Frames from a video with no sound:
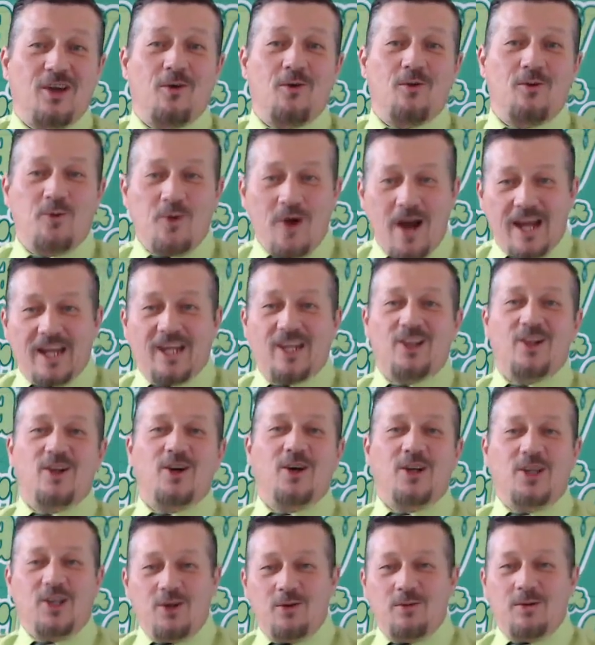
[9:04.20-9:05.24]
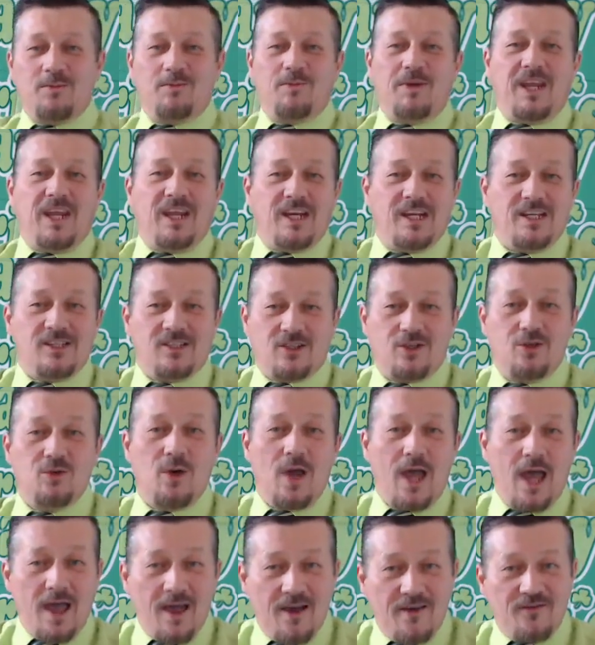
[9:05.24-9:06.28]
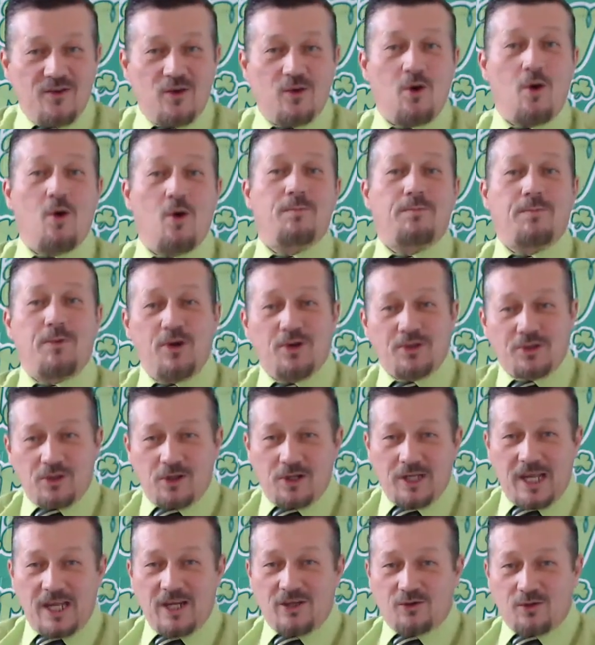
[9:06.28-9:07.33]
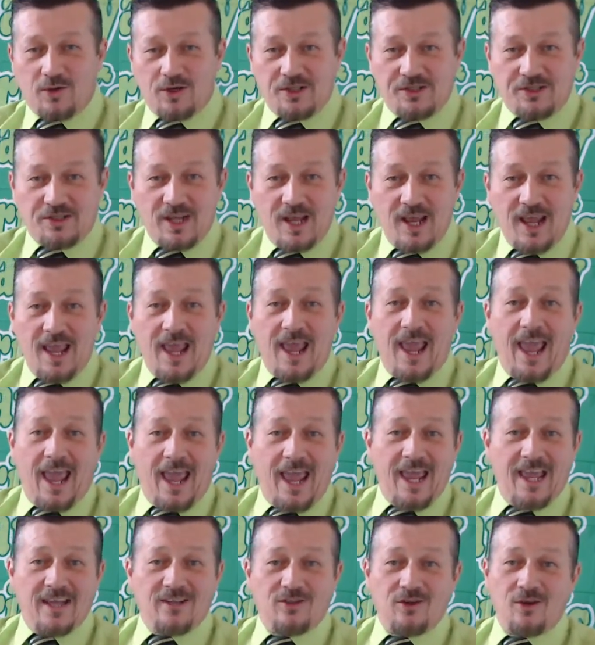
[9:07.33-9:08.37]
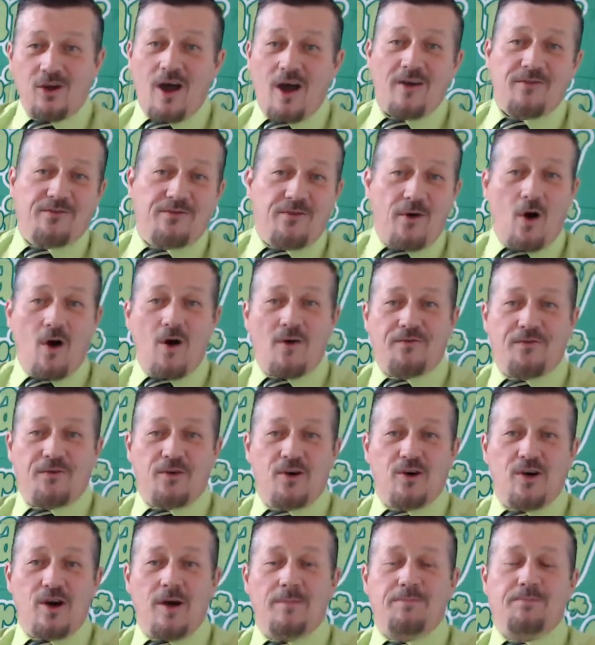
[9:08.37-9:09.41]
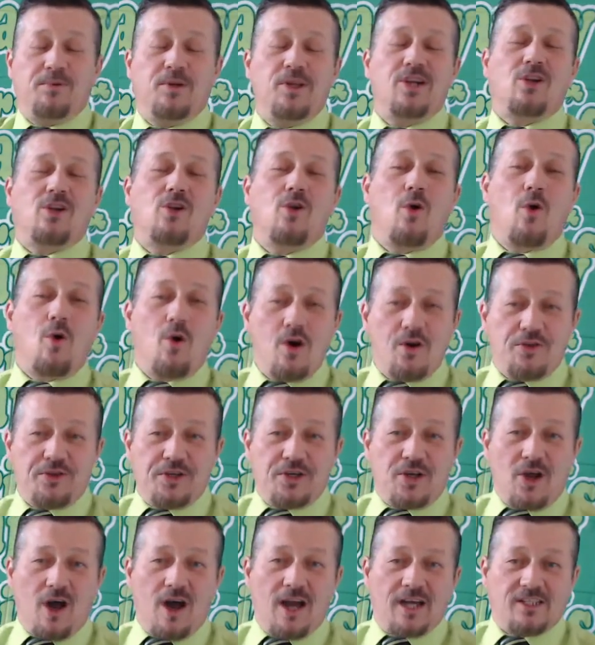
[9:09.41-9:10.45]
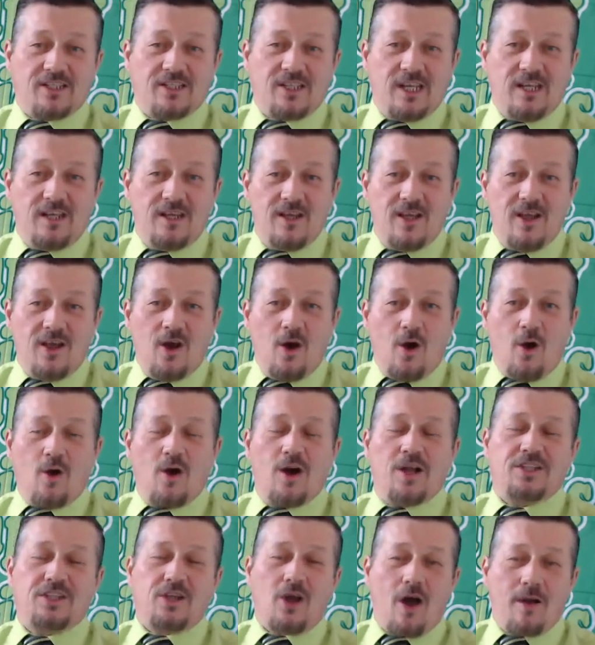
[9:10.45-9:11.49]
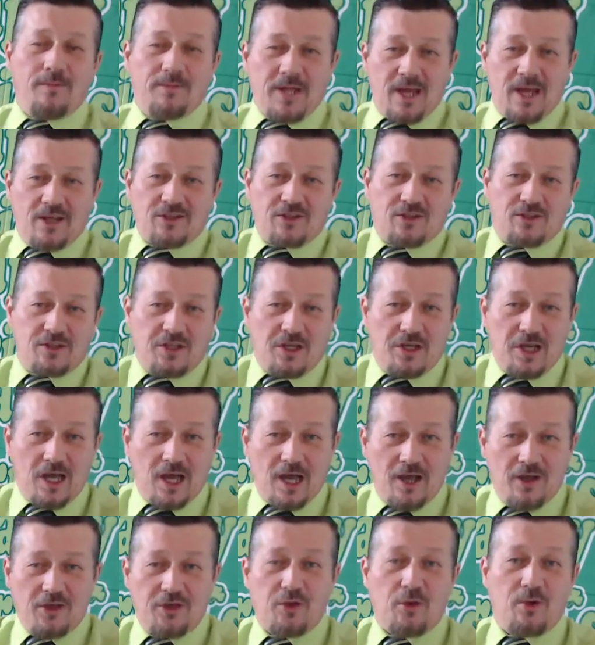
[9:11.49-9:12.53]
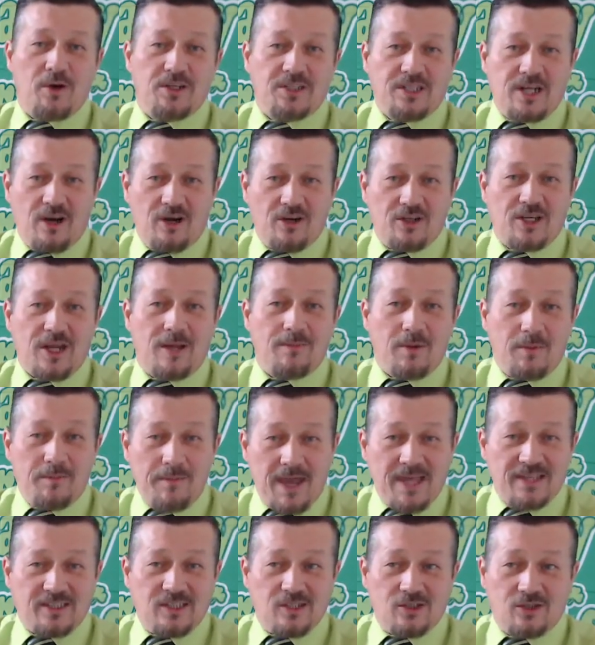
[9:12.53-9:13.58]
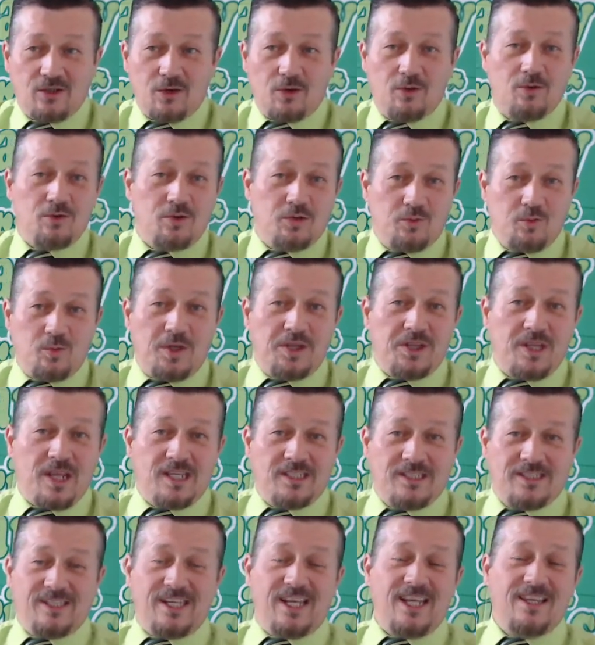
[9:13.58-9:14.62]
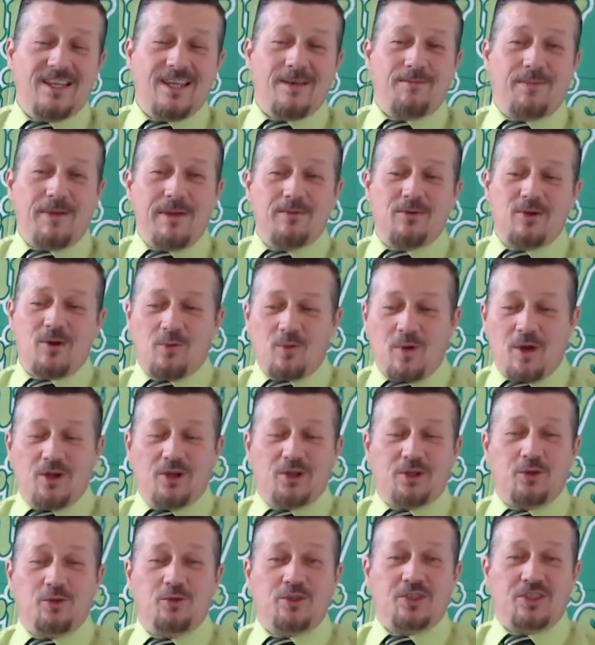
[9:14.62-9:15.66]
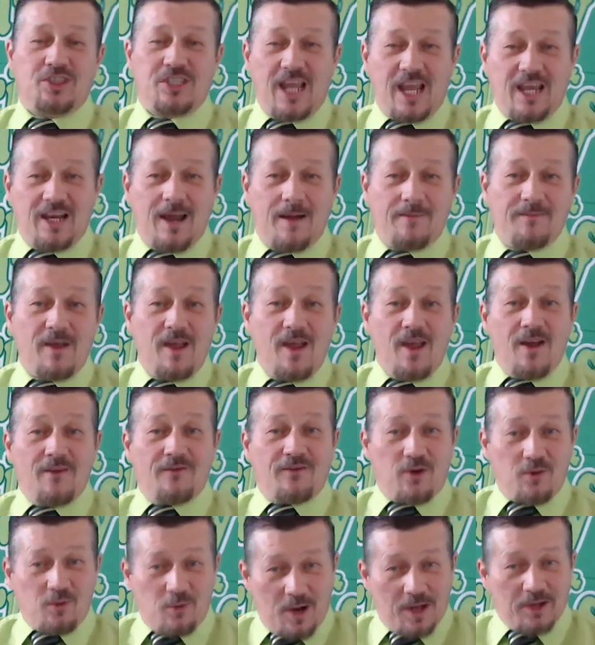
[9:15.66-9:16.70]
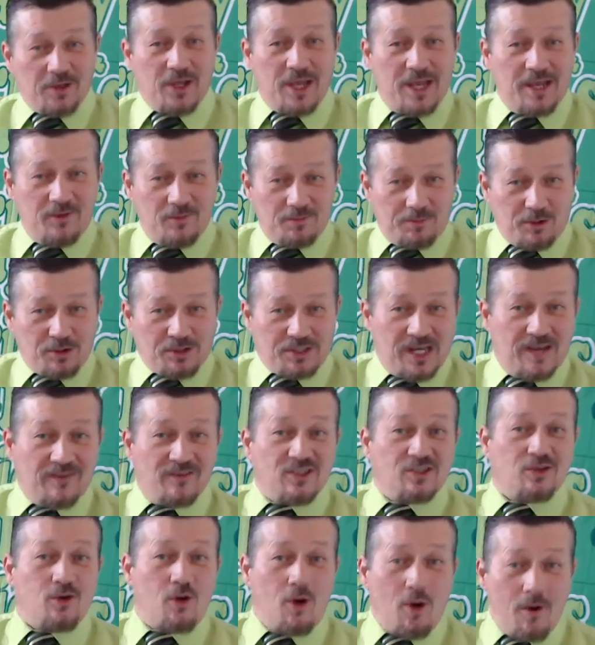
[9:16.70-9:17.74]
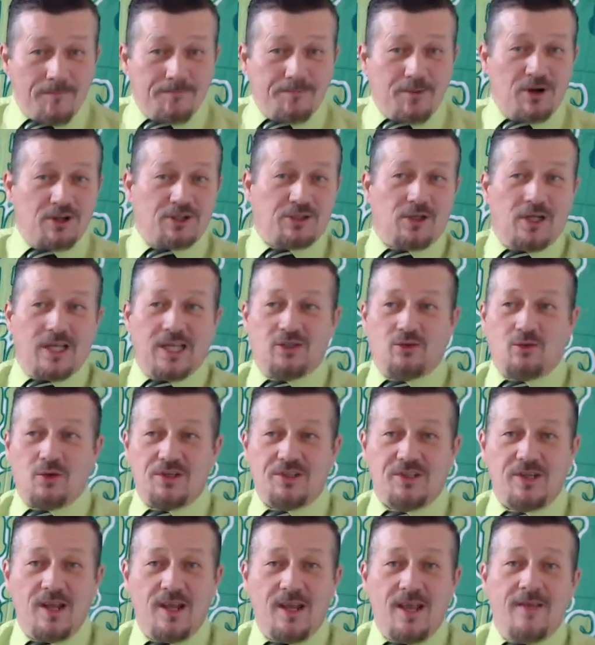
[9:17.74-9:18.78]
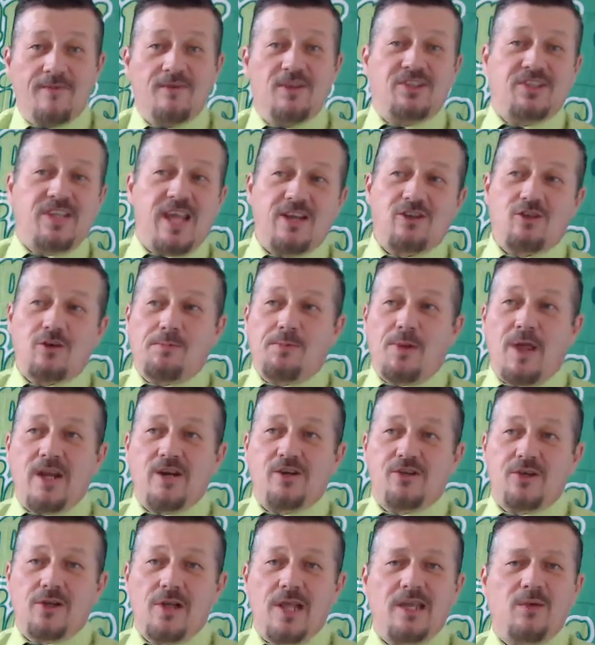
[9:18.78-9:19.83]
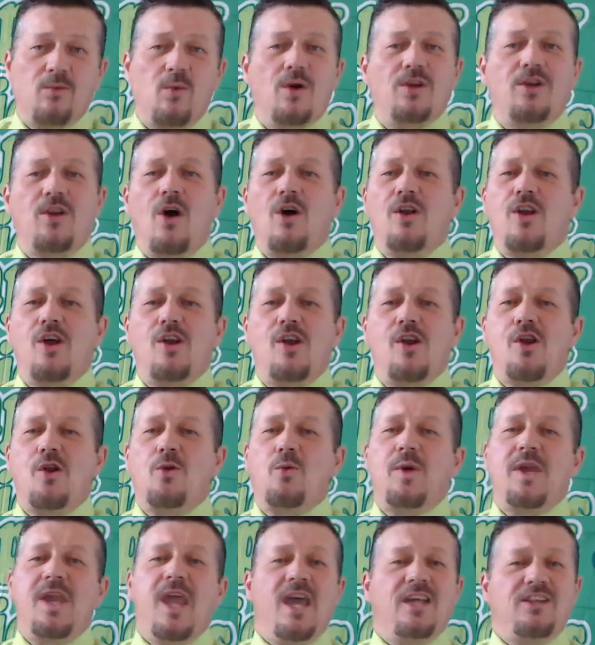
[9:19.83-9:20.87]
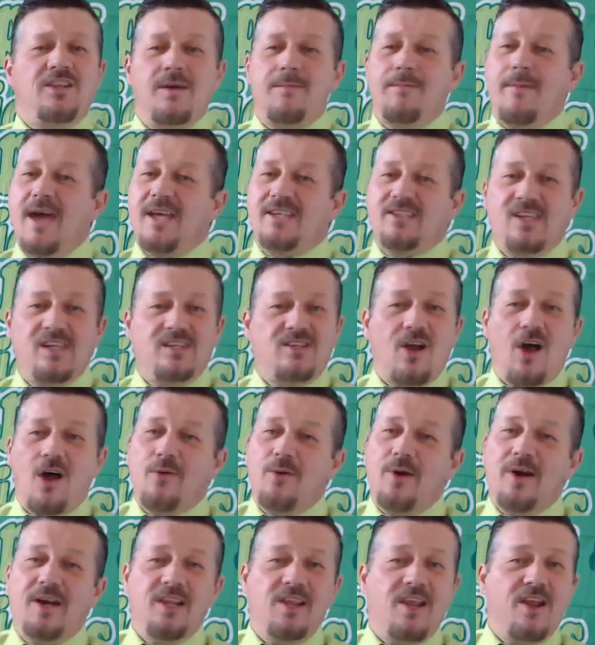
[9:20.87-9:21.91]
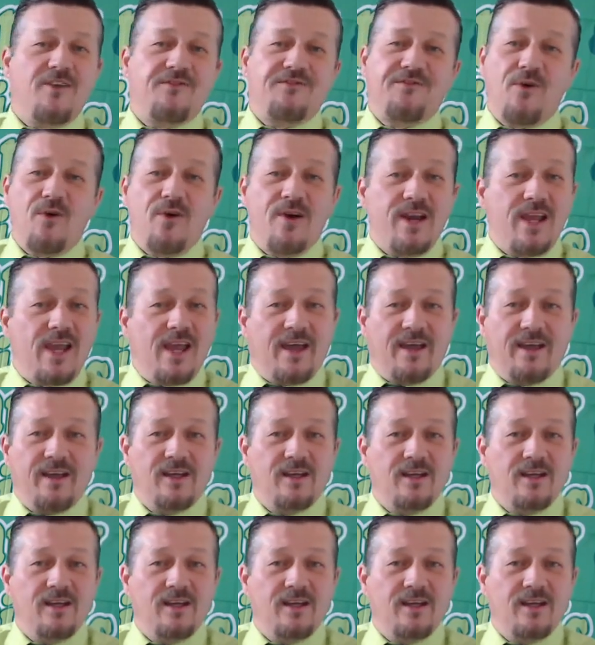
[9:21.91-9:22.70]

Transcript: regular human being, is to have your own personal interests and do not fall for a political orthodoxy or a top-down authoritarian type of message. So when they see that people are willing to stand up for what they perceive as their own personal interests, the central planners are like, well, no, we hit the message already there for you.